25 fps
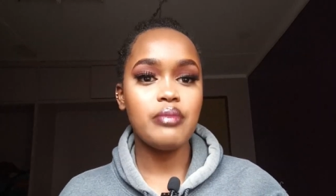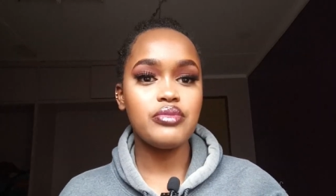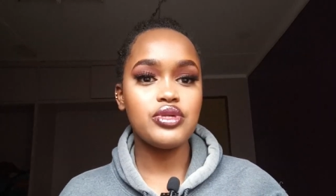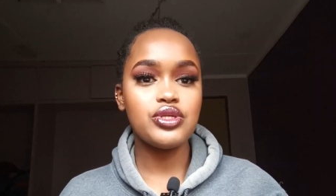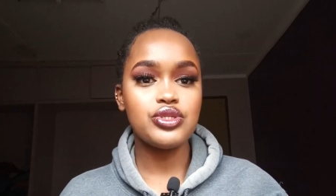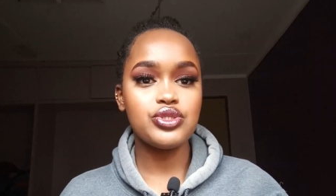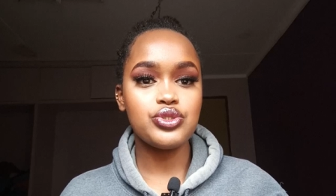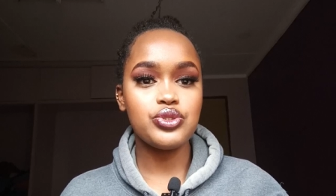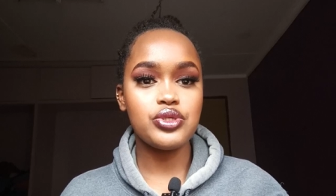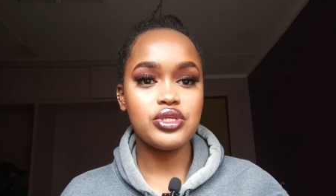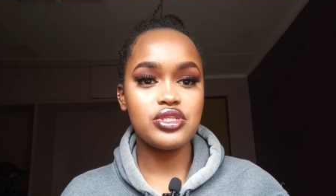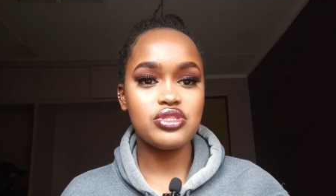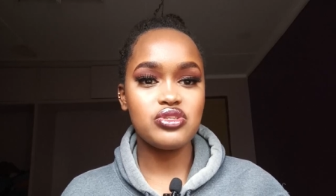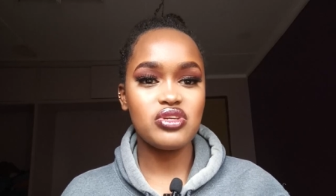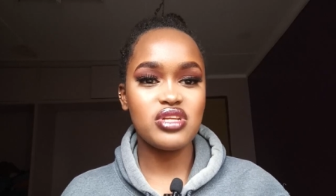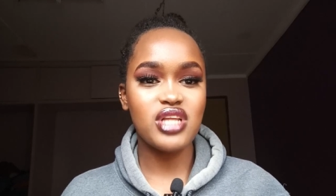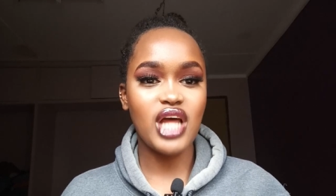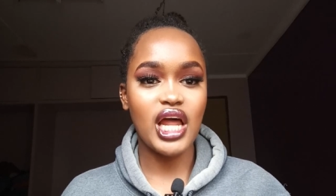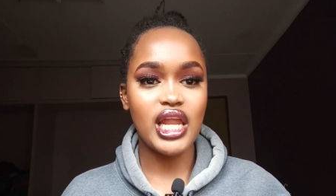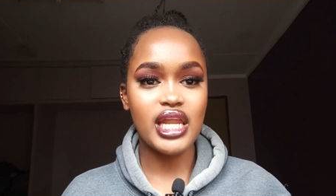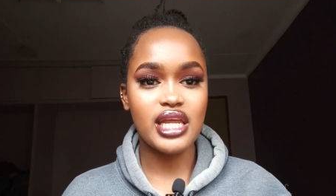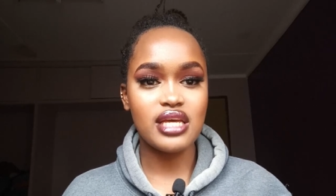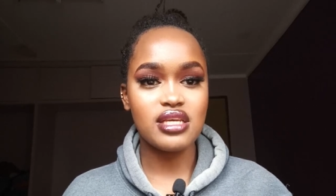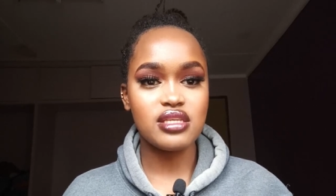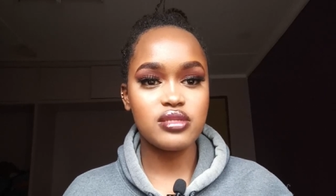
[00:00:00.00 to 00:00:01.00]
I'm not sure. It's not
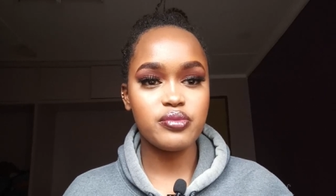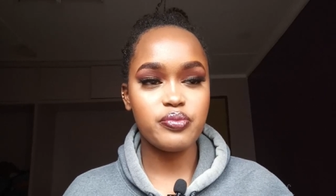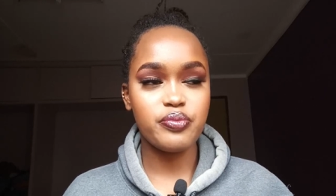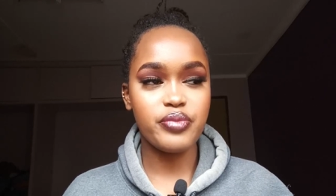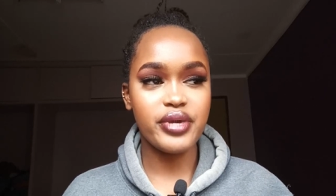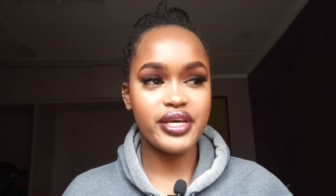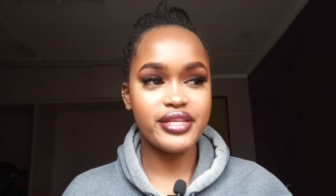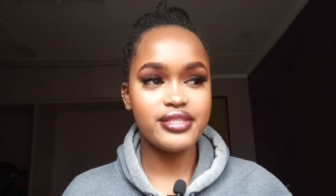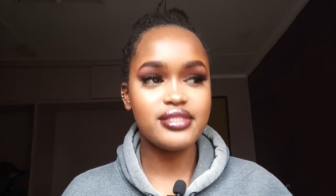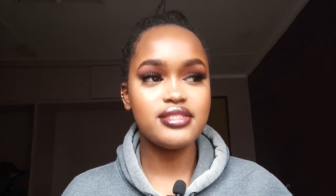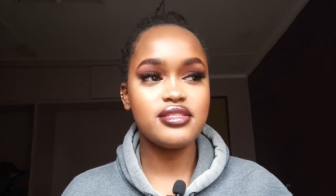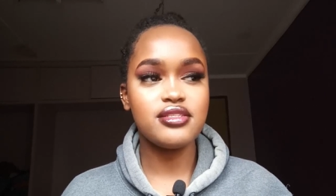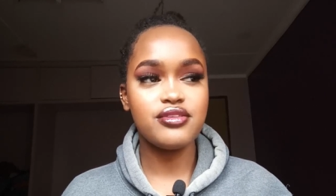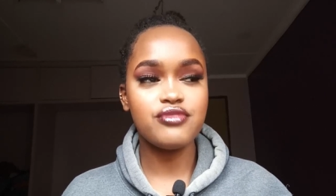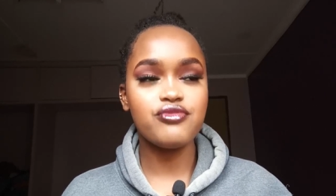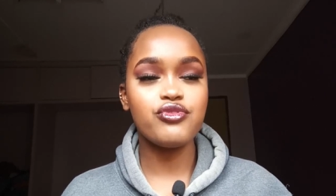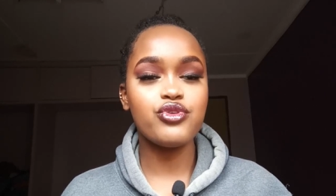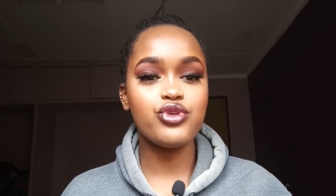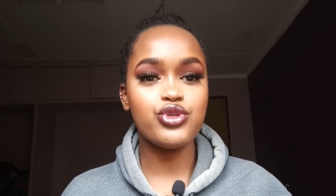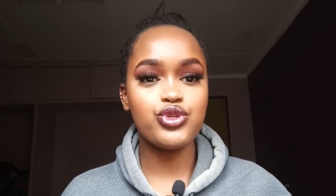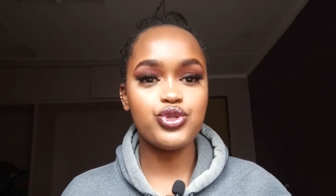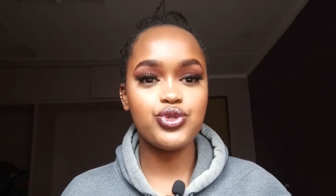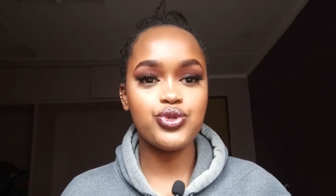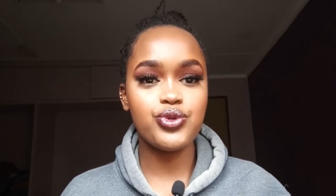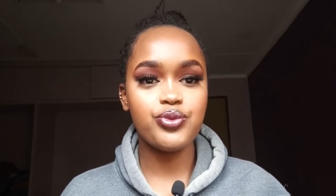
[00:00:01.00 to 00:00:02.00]
that expensive
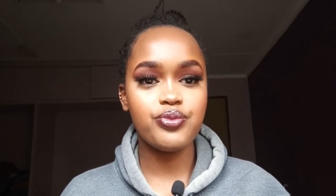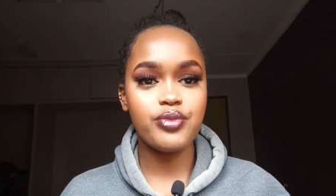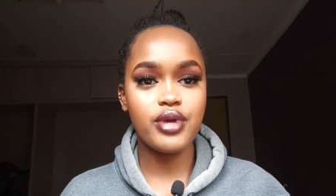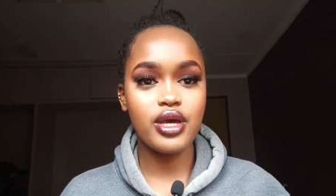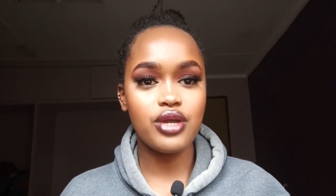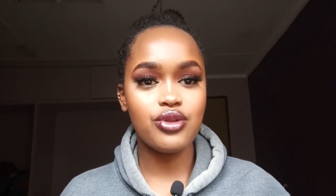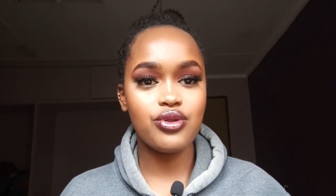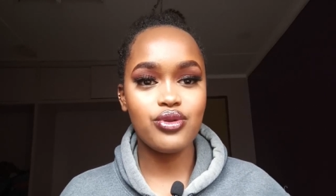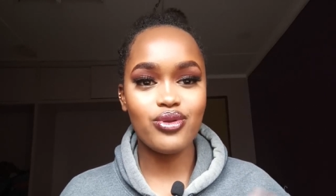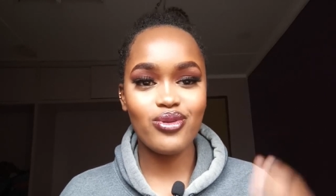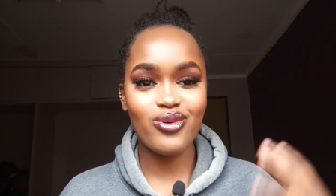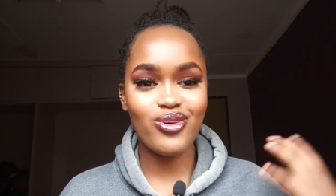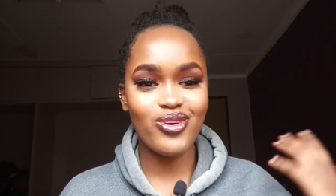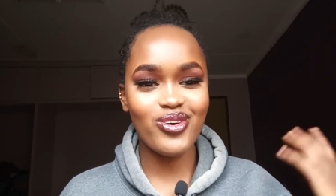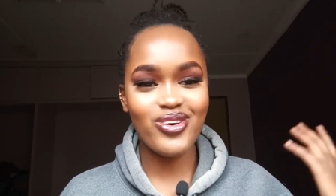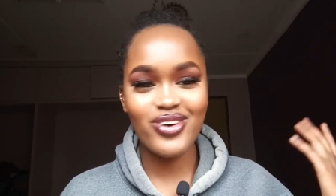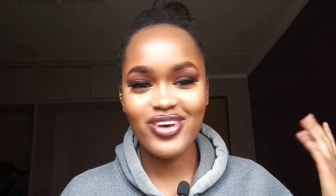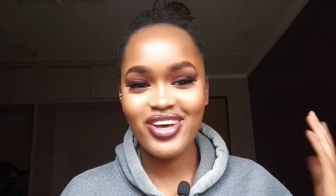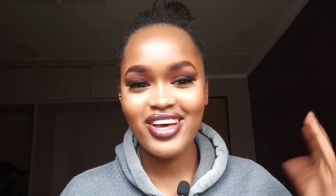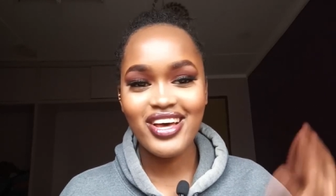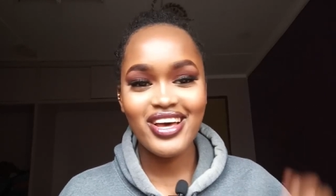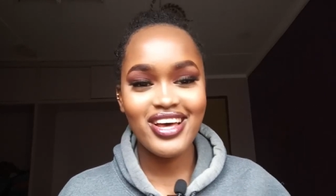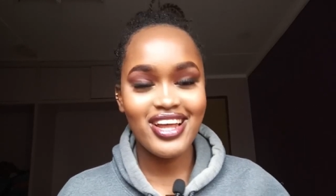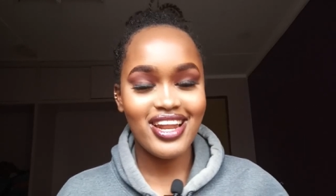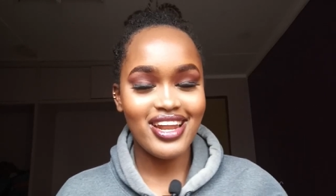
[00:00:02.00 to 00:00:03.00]
on Jumia. I don't know,
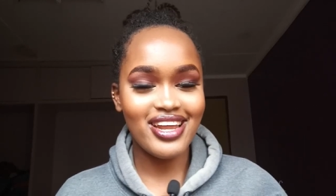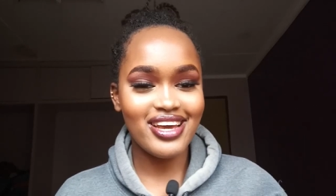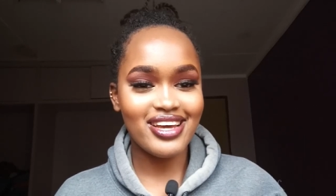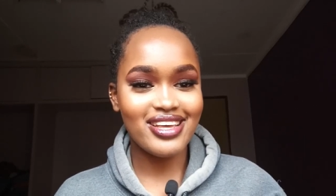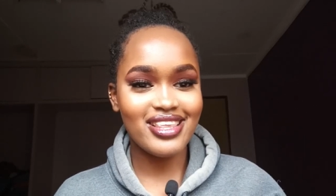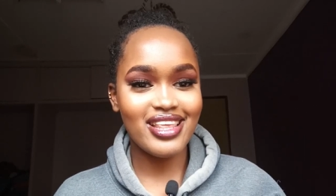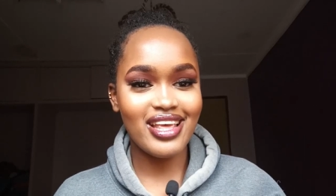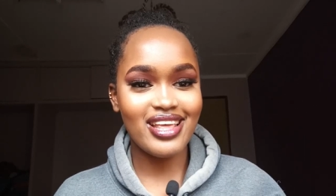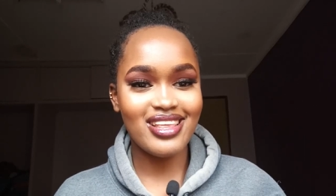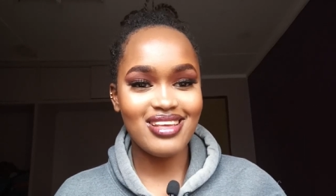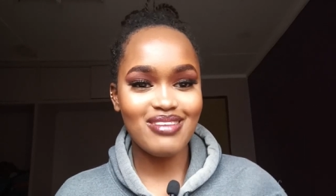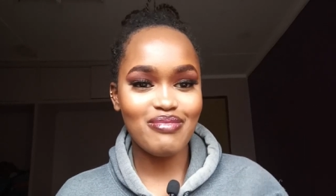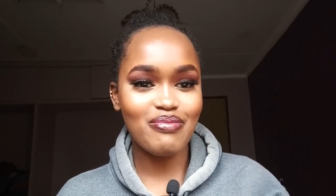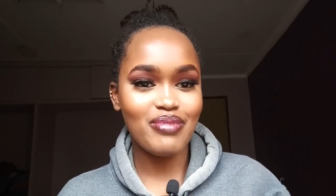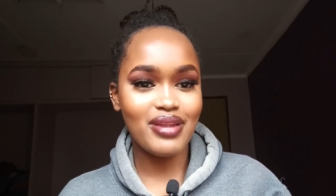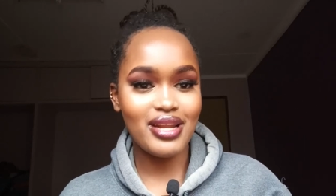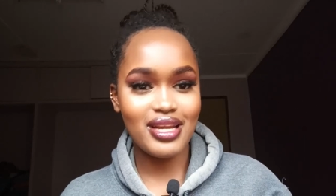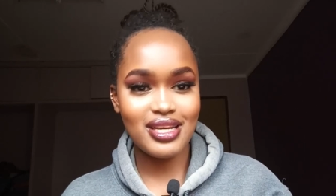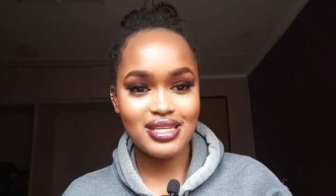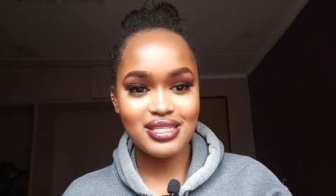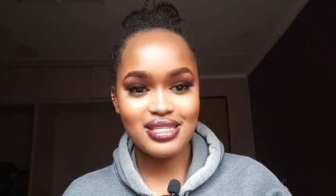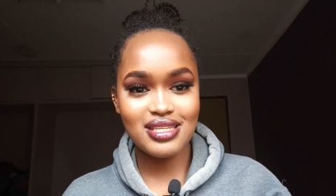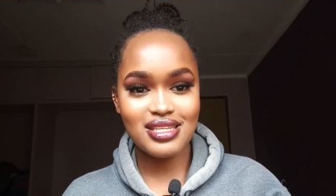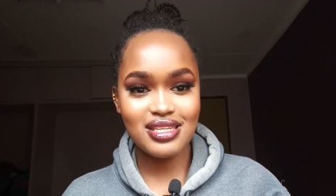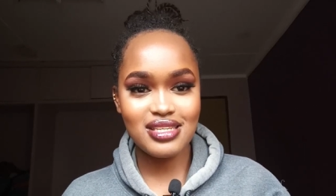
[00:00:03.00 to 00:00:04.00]
like the other
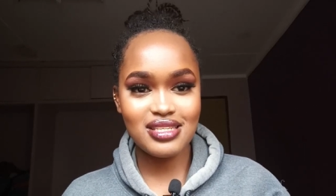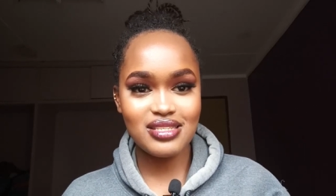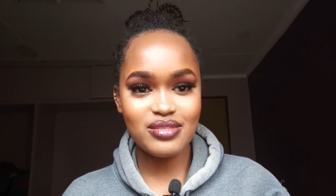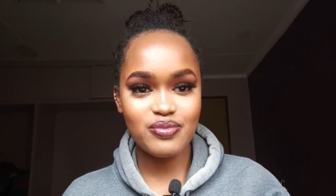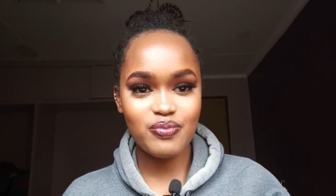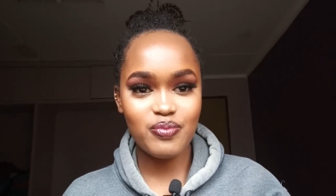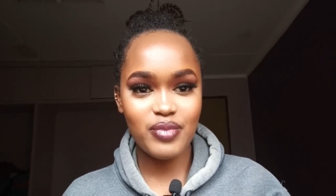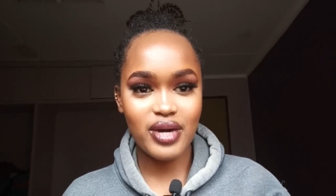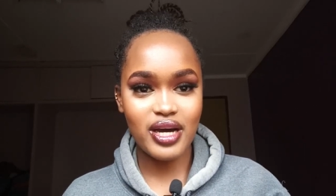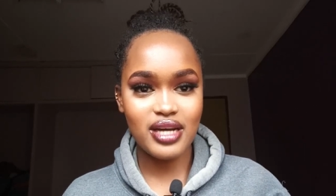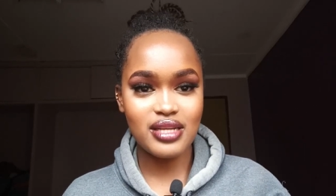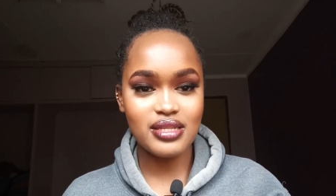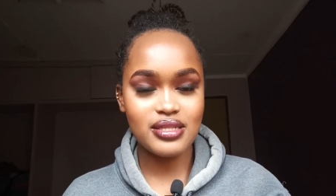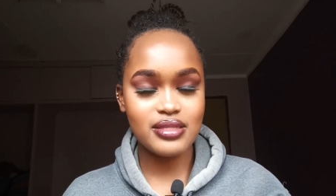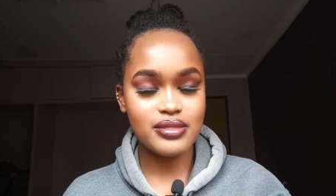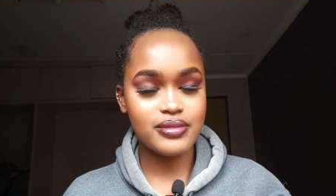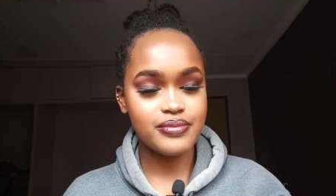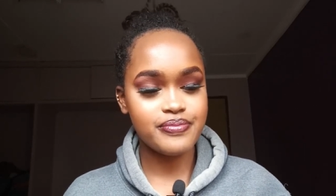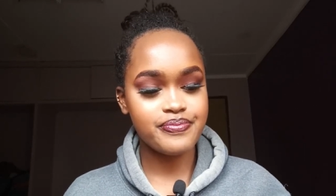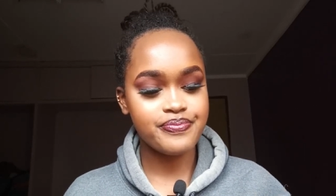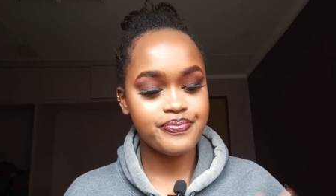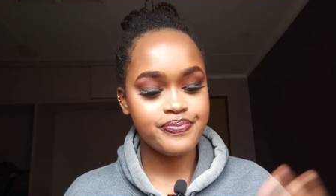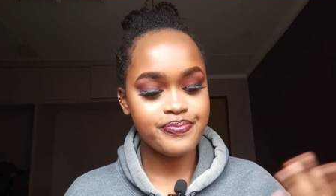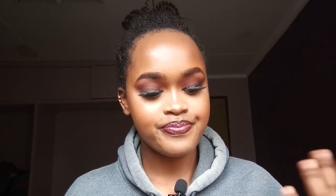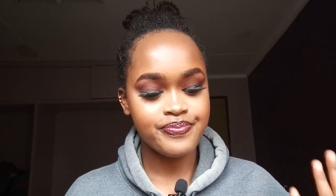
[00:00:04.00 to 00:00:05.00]
places, but
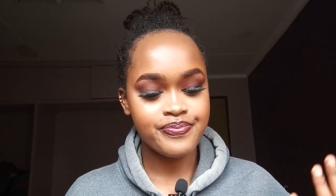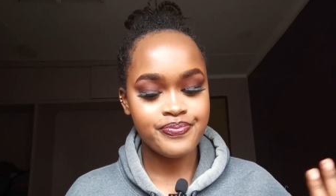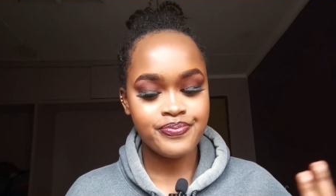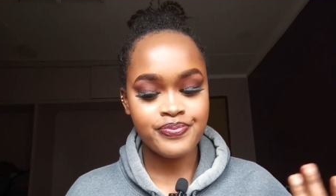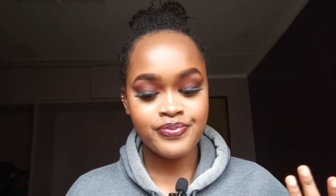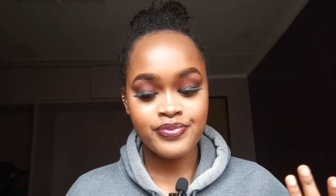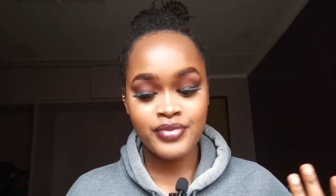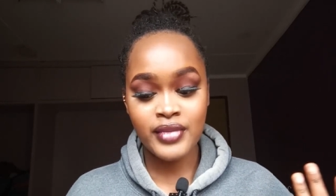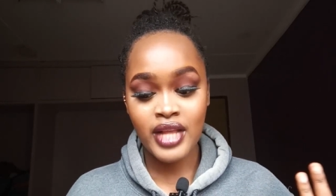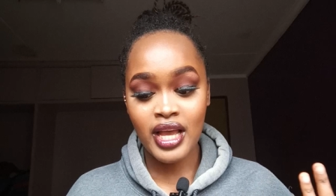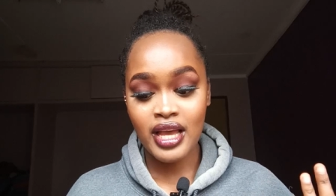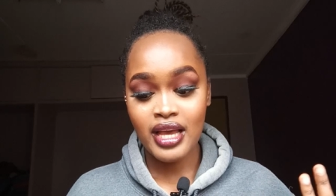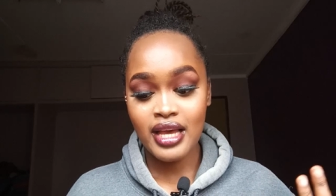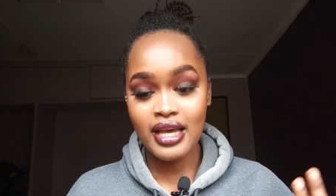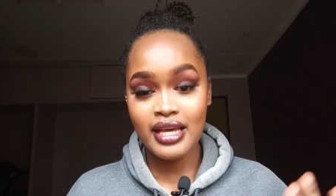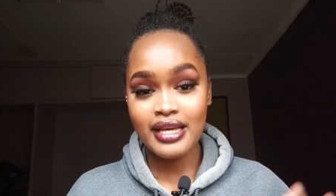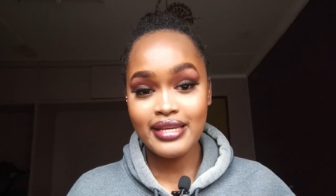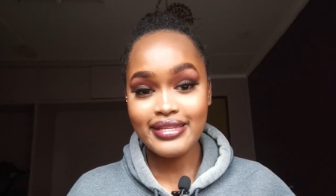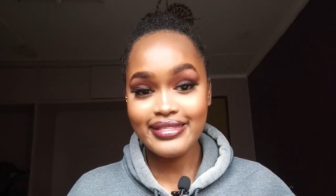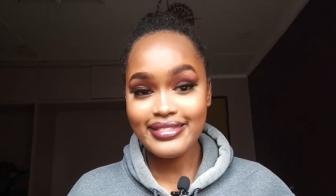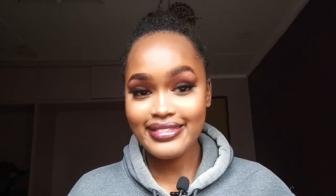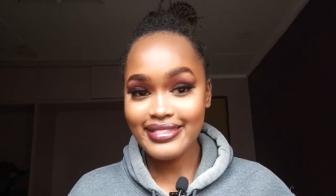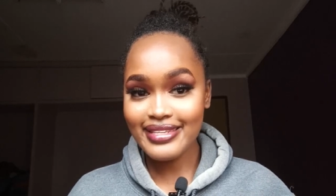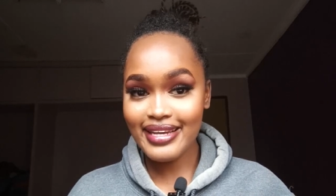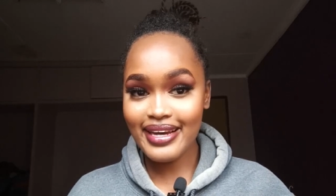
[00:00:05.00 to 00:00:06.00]

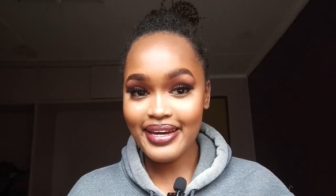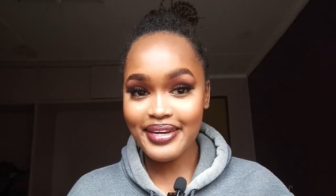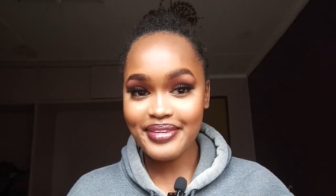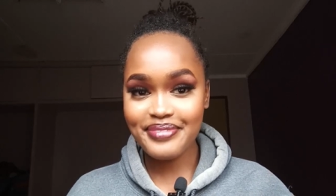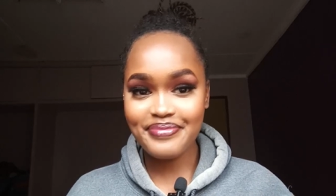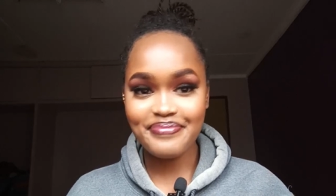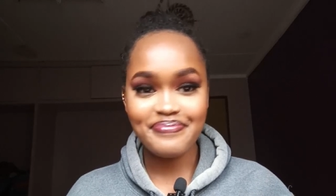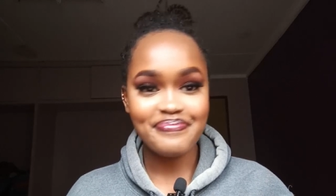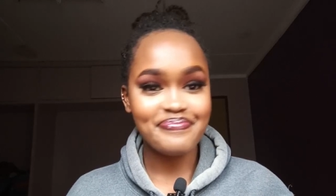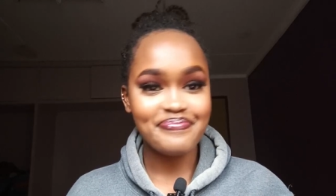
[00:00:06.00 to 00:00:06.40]
yeah,